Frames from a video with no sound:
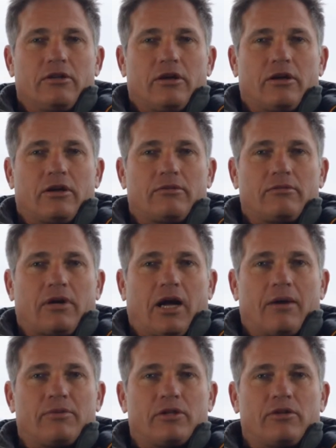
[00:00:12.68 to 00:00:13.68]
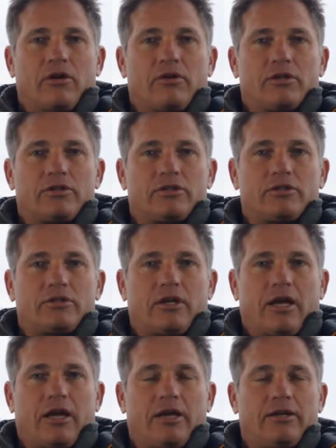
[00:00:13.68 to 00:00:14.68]
I happened to notice
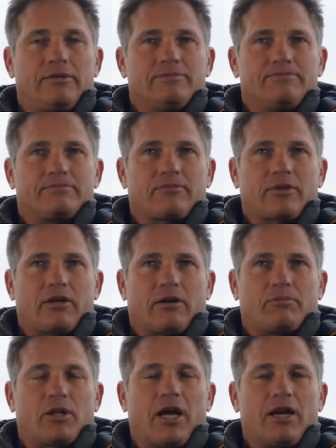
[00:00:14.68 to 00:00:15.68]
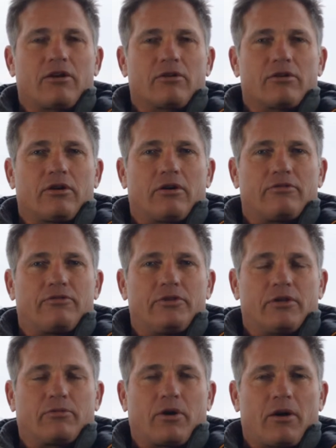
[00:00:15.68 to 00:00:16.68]
a placard of
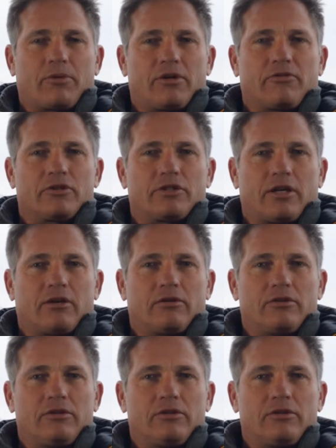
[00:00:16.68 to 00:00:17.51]
property for sale.